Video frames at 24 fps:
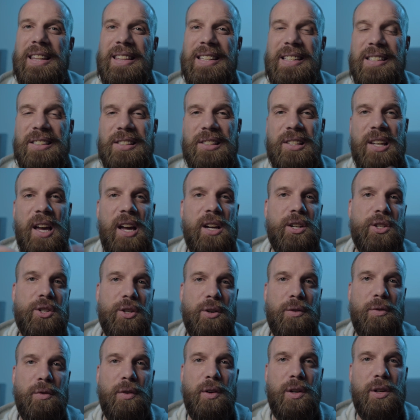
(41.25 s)
this
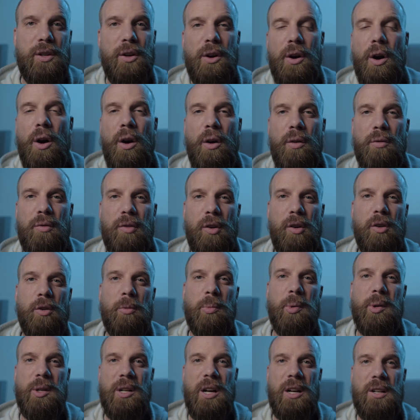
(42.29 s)
texture for your own vocal
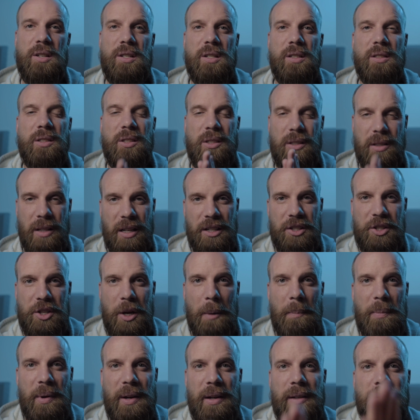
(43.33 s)
production. So let's
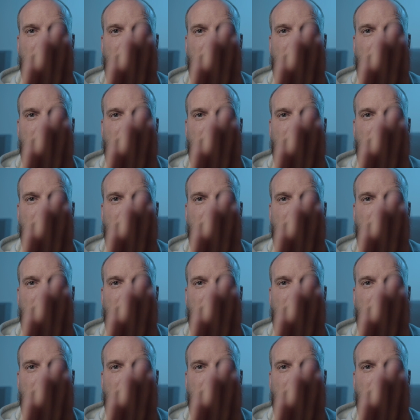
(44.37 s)
jump in.